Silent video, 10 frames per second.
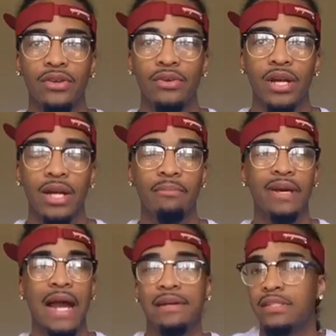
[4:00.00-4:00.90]
you,
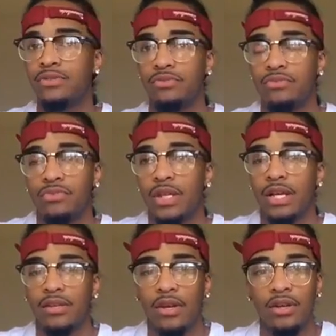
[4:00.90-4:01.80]
but I just,
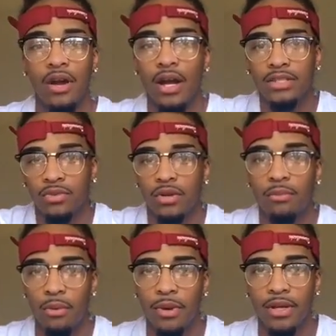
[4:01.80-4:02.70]
like, you know, I just want a
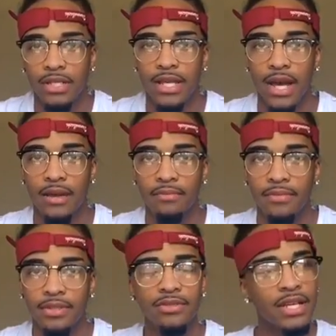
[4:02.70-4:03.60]
moment of your time.
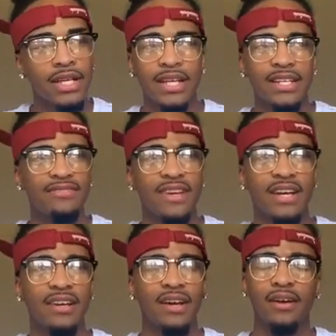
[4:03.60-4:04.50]
She was like, yeah, that's
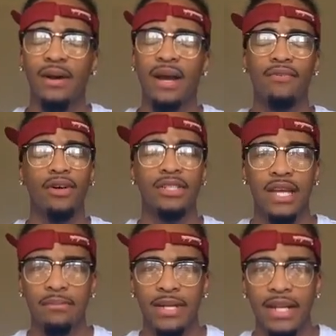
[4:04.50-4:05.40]
fine. I have all the
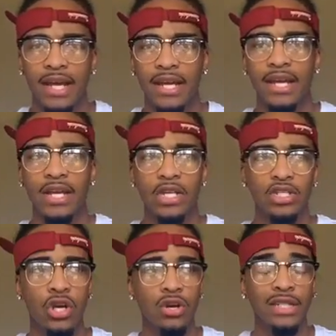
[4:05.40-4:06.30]
time of the day.
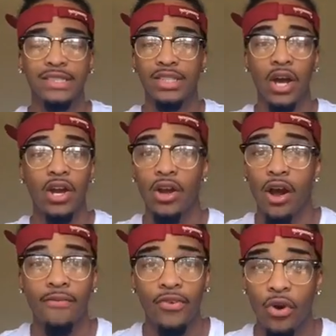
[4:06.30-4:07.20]
So it started
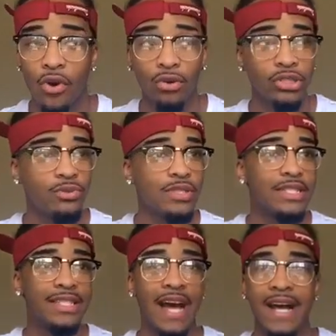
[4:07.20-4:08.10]
off cool. She was
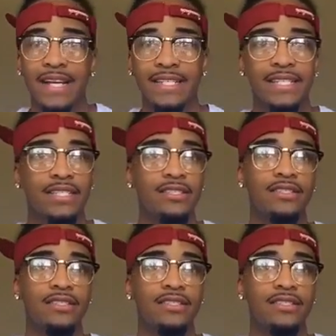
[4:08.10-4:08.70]
nice.